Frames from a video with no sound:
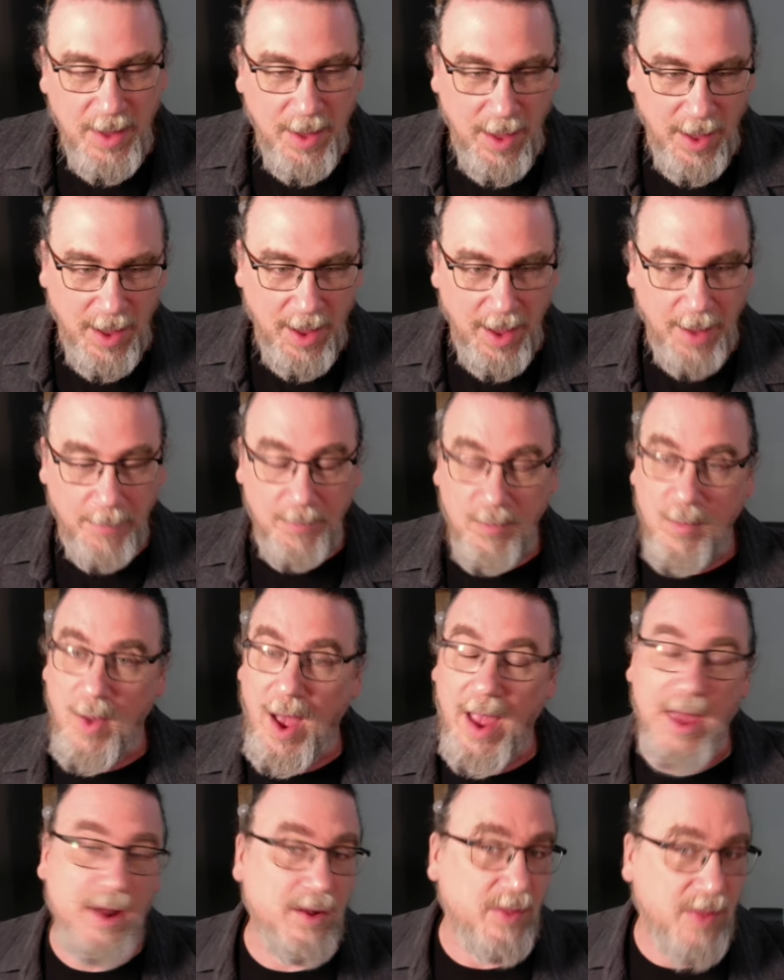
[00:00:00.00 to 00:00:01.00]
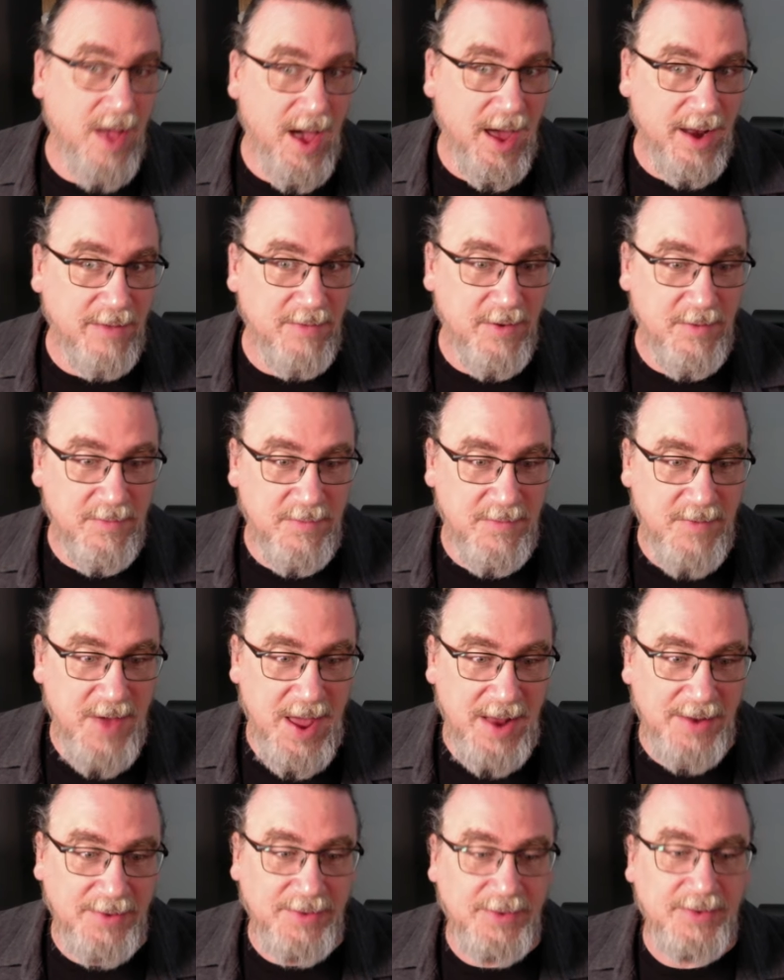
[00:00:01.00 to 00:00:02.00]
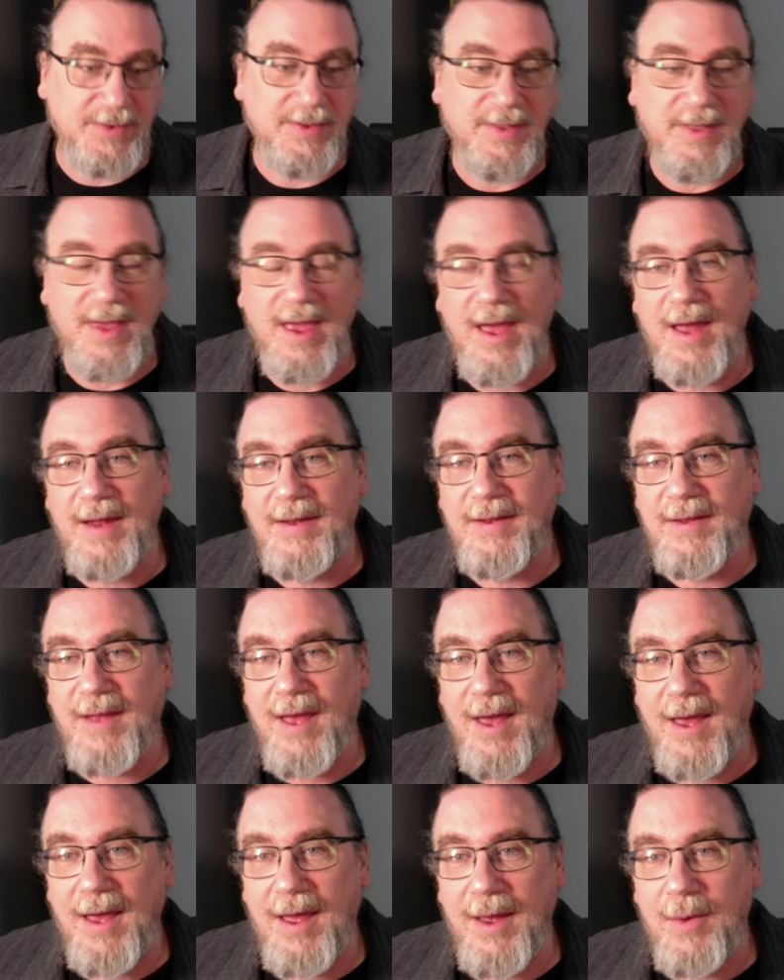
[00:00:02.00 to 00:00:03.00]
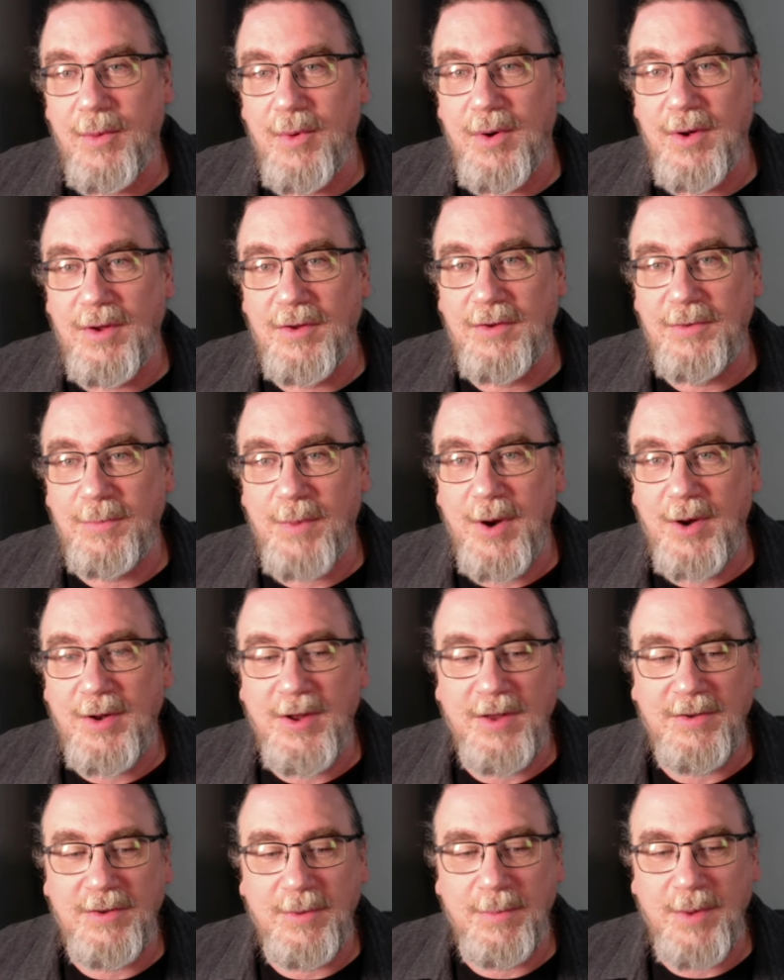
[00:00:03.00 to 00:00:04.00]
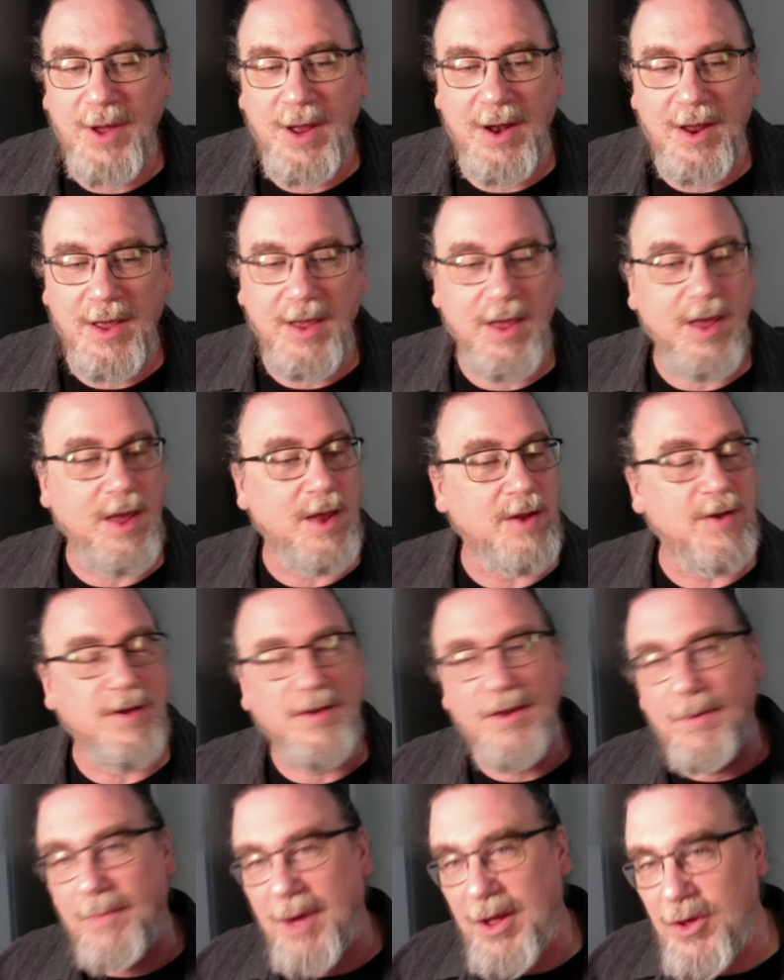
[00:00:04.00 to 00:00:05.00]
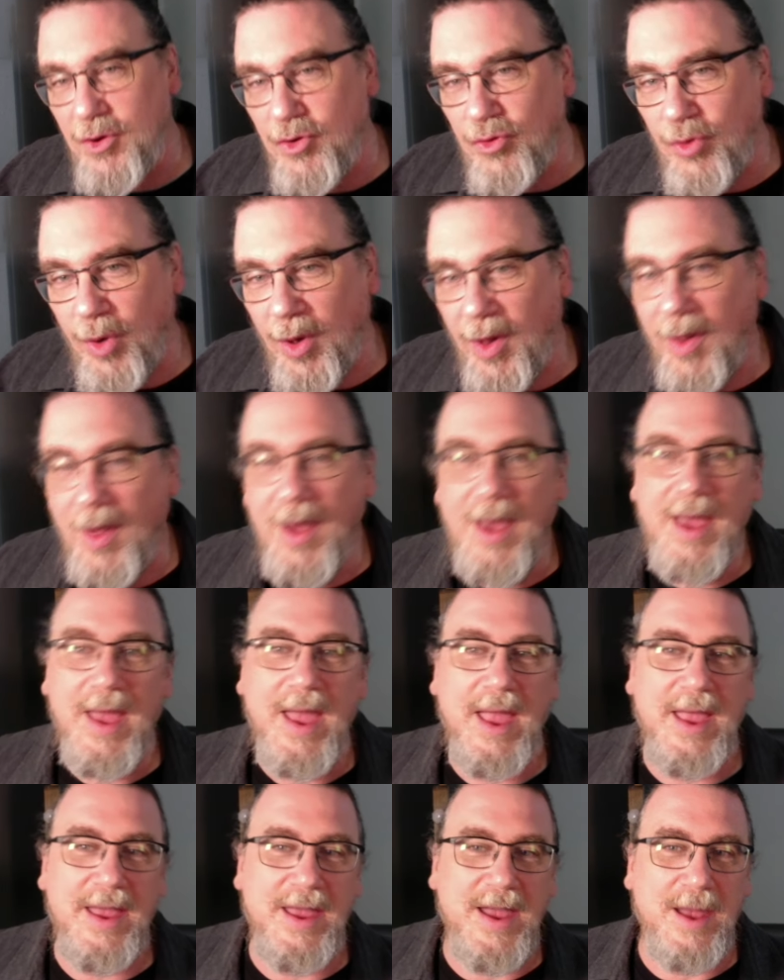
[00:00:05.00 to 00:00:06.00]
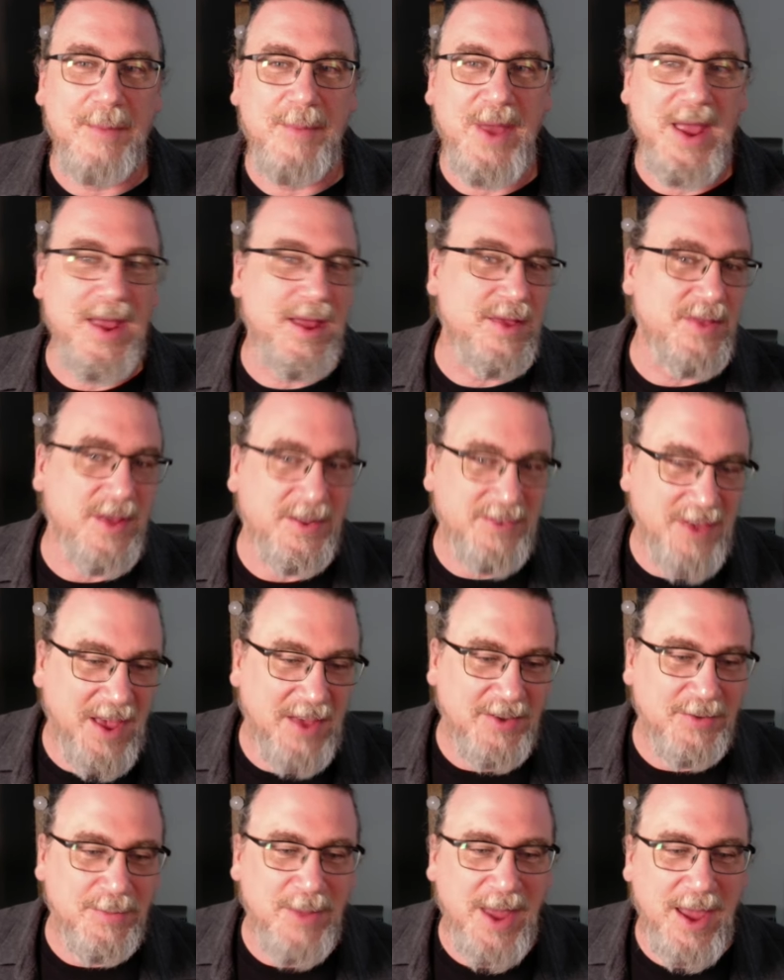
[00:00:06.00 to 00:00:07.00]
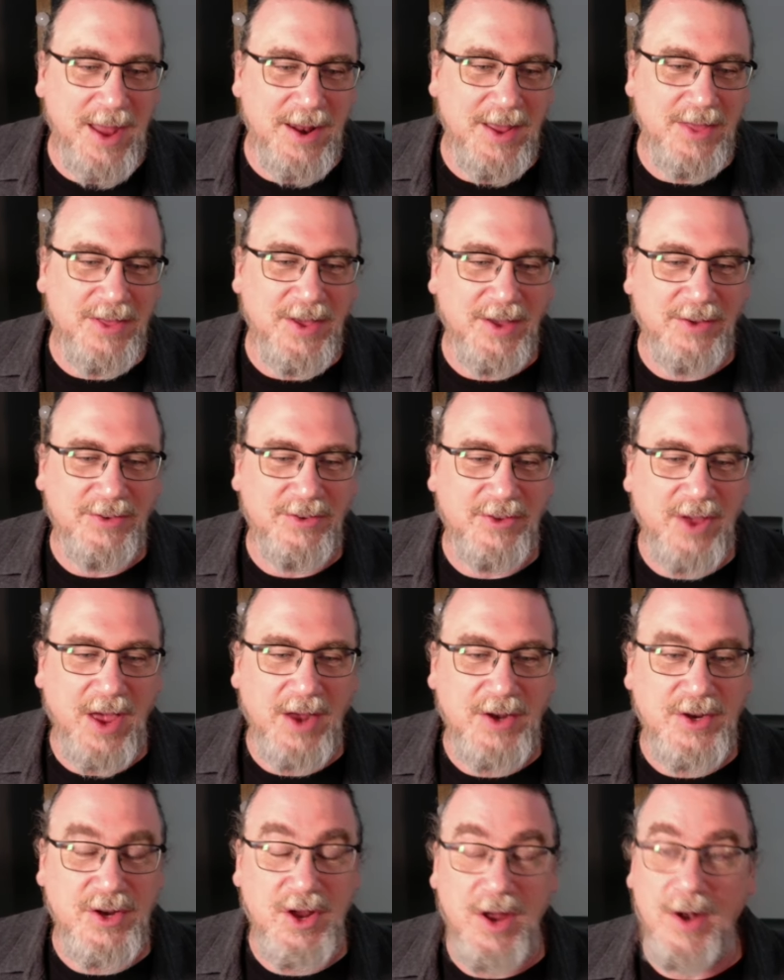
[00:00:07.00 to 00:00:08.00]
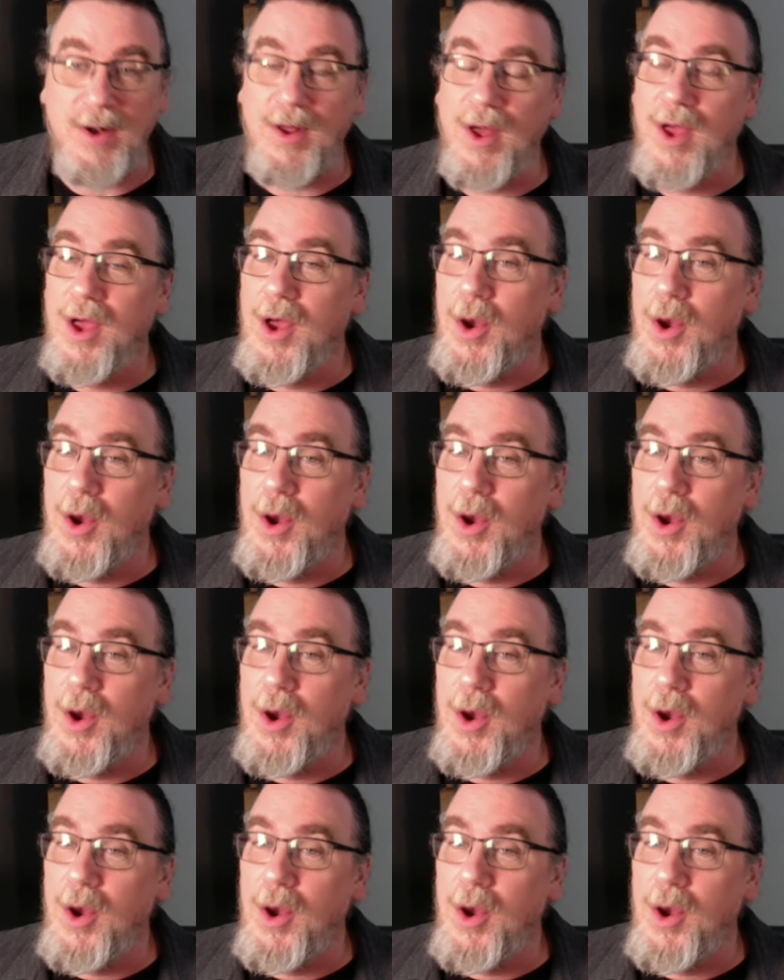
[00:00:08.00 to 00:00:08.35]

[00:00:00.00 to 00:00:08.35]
Um, I had a lot of events that I was participating in. I did my usual AMA, that's Ask Me Anything session.